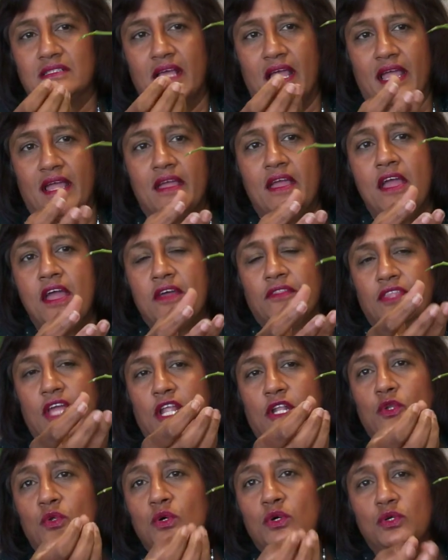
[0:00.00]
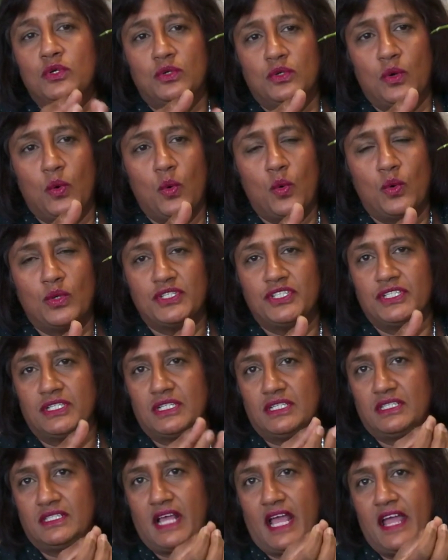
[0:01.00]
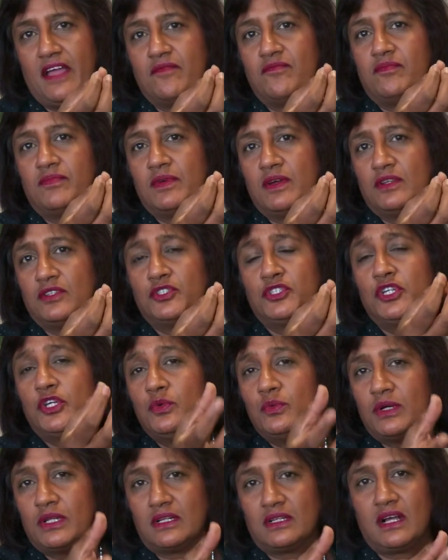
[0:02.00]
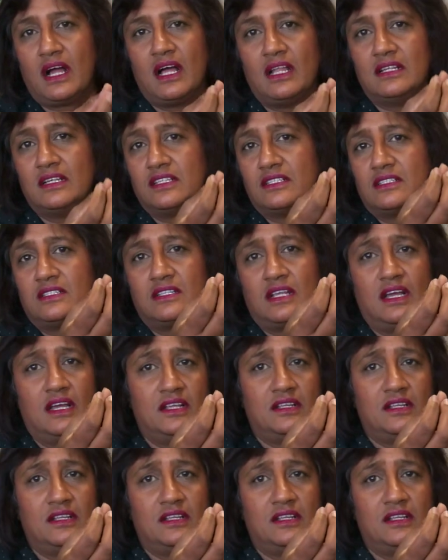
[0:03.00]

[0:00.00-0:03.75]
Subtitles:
They look gorgeous, they have dual colors,